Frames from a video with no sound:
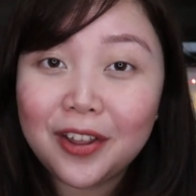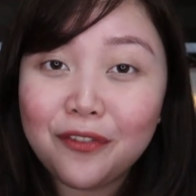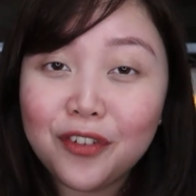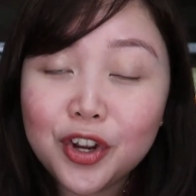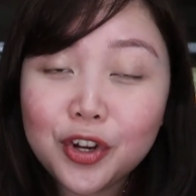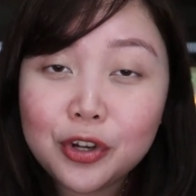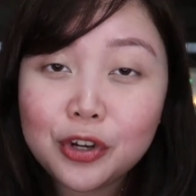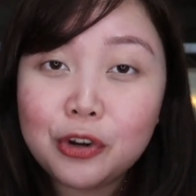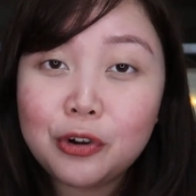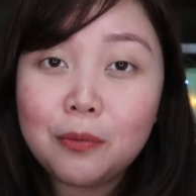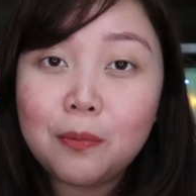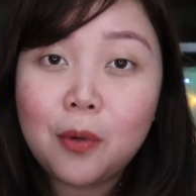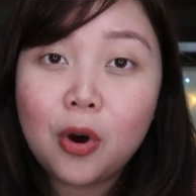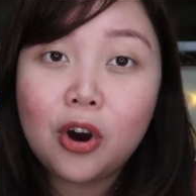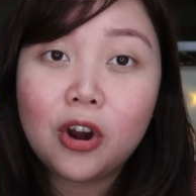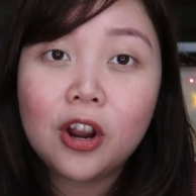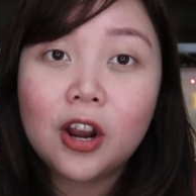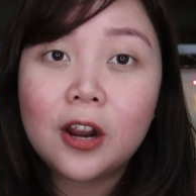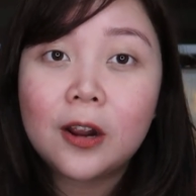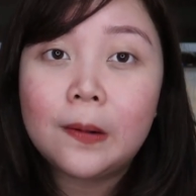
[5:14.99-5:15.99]
living room
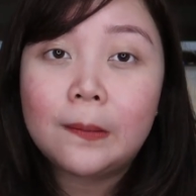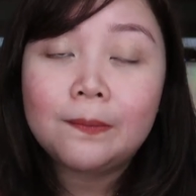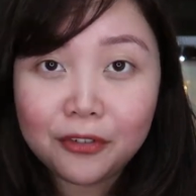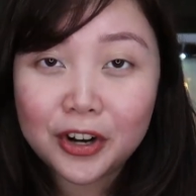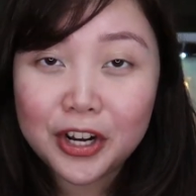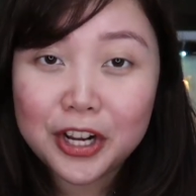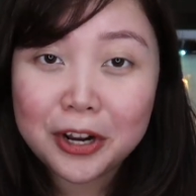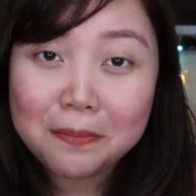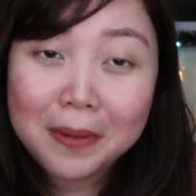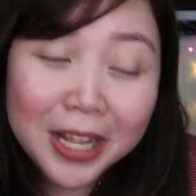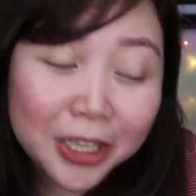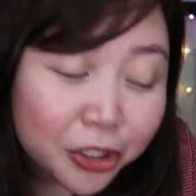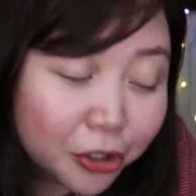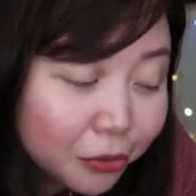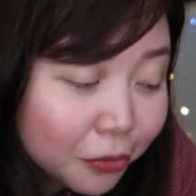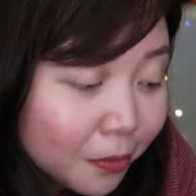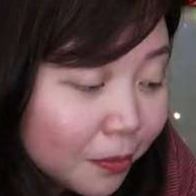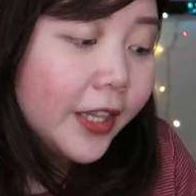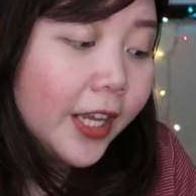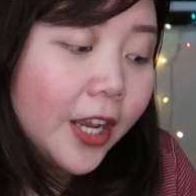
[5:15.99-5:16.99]
or for your
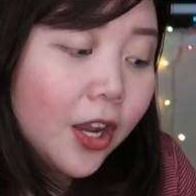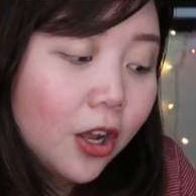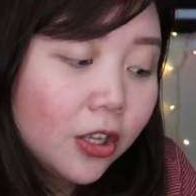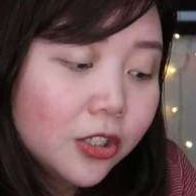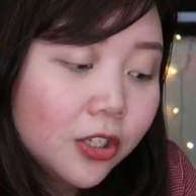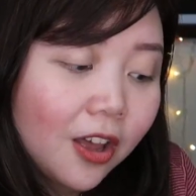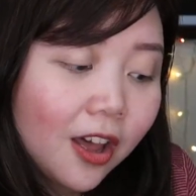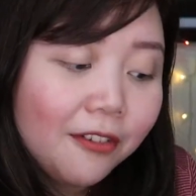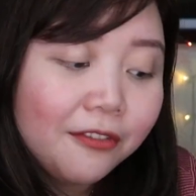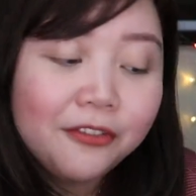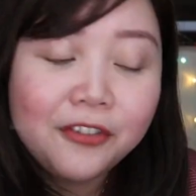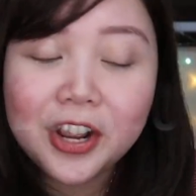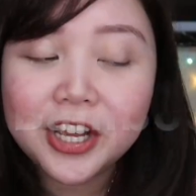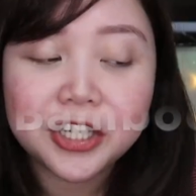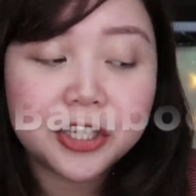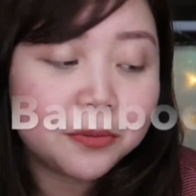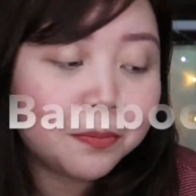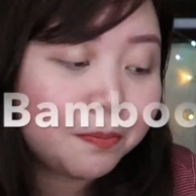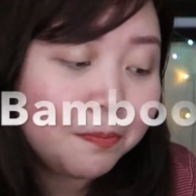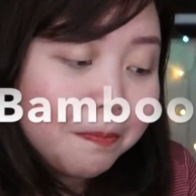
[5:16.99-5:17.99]
bedroom. They also have fresh